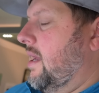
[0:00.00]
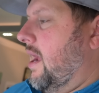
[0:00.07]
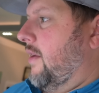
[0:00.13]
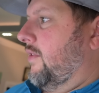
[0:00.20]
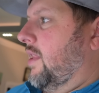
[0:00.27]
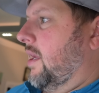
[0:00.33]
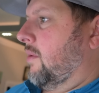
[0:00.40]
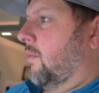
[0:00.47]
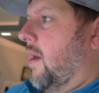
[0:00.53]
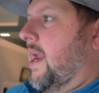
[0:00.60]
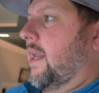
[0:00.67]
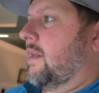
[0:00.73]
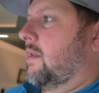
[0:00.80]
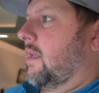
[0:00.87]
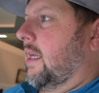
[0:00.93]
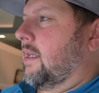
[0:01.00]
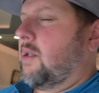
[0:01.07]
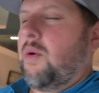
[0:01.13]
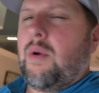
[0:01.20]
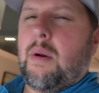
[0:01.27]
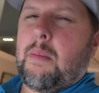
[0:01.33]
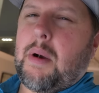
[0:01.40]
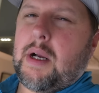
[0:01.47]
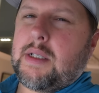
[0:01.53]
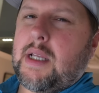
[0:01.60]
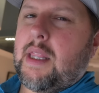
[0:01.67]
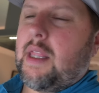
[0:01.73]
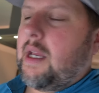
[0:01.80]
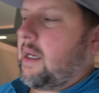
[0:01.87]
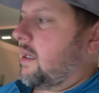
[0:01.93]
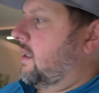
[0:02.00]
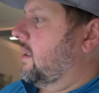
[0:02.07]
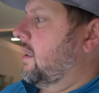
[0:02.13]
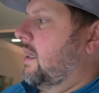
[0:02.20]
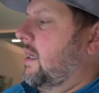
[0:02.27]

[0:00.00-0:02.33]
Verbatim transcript: everything right at like 200 bucks, I think.